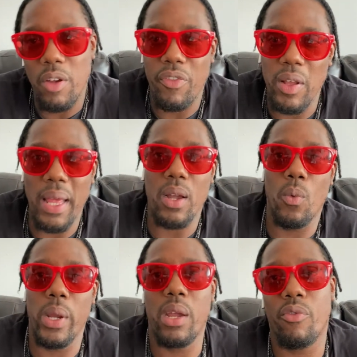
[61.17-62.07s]
felt like a
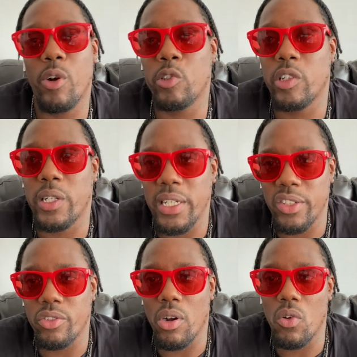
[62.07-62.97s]
weaker version of the
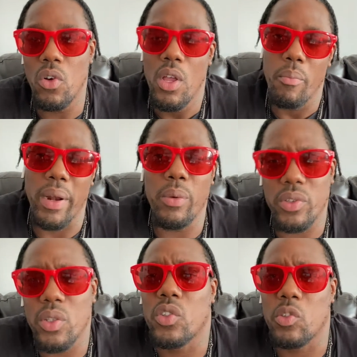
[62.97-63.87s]
intro, but he was
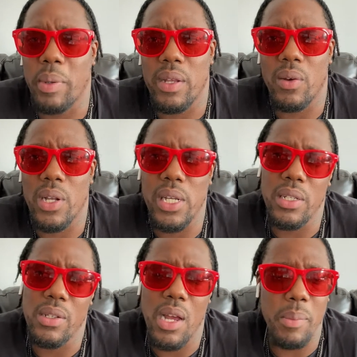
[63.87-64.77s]
still spitting on it.
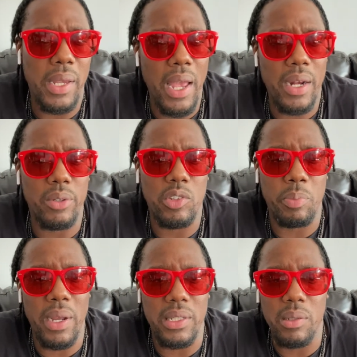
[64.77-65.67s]
You know what I mean? Had to
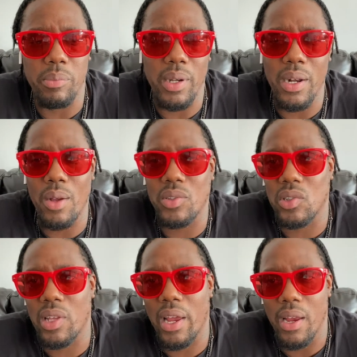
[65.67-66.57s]
respect it, but I was
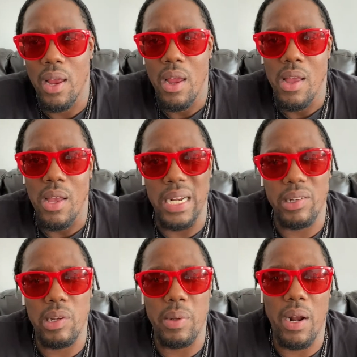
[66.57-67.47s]
just like,
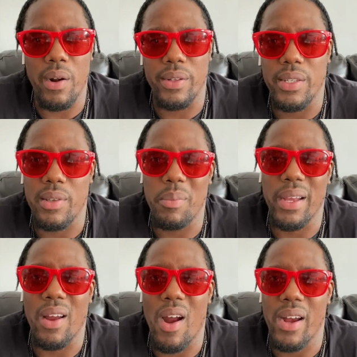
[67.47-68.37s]
initially when I heard this, I'm
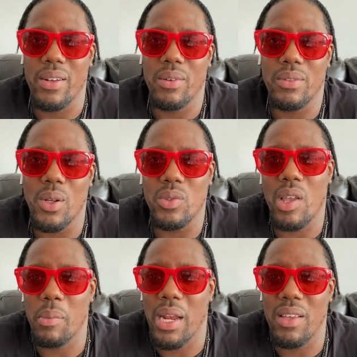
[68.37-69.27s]
like, all right, don't tell
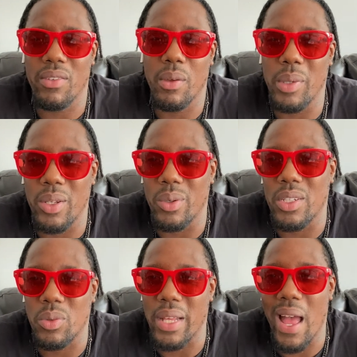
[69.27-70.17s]
me that he's gonna be doing
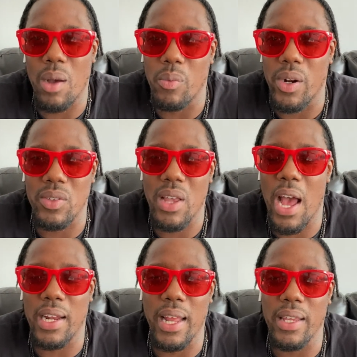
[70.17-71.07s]
this with the album, where it's
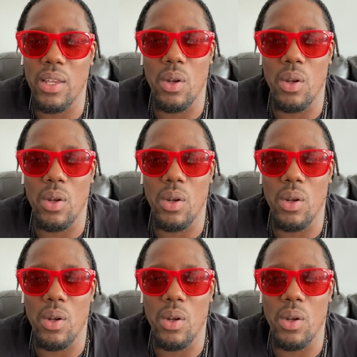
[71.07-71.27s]
kind of like,